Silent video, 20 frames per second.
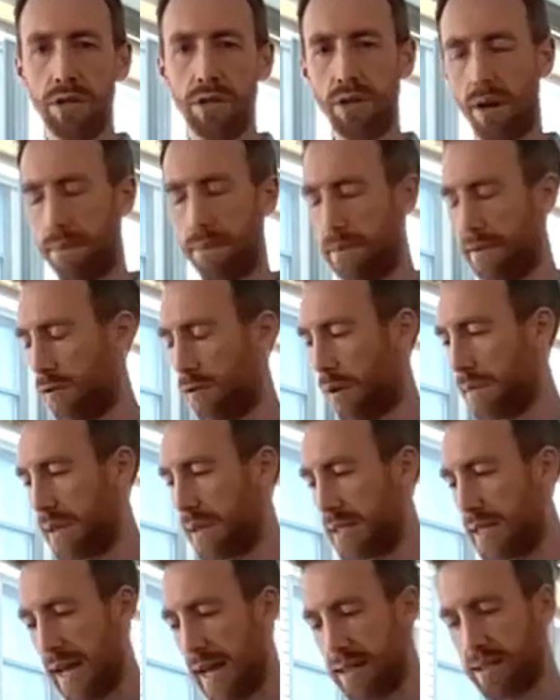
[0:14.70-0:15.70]
So to perform
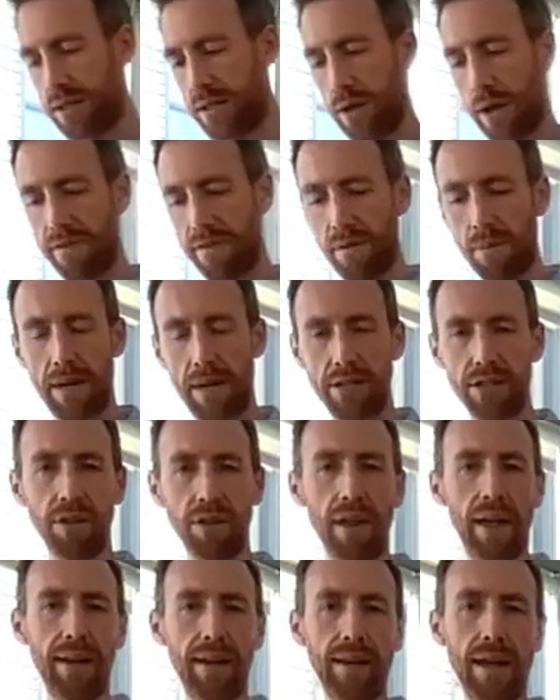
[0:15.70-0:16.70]
the test, you have the patient
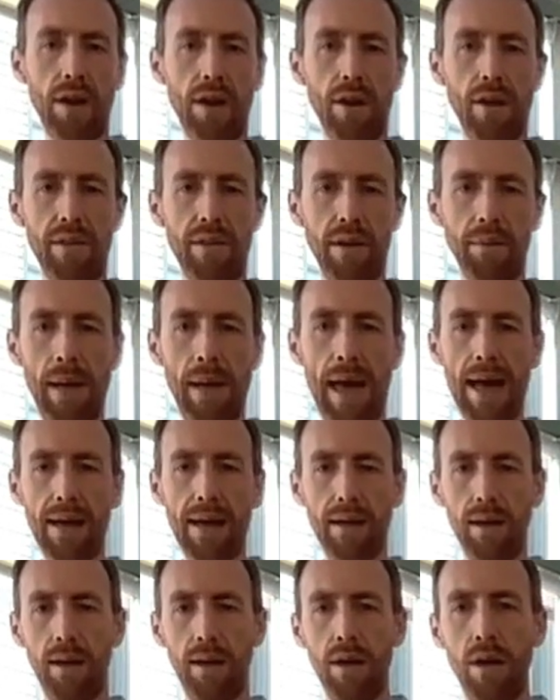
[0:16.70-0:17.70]
lying down on their
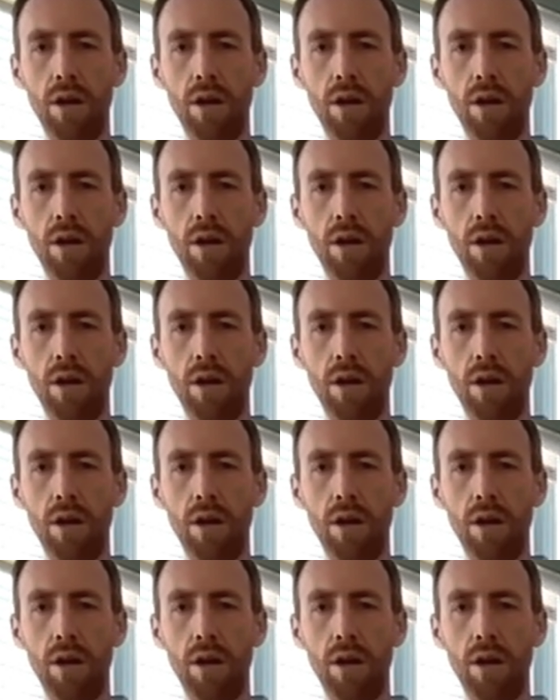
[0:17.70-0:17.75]
back.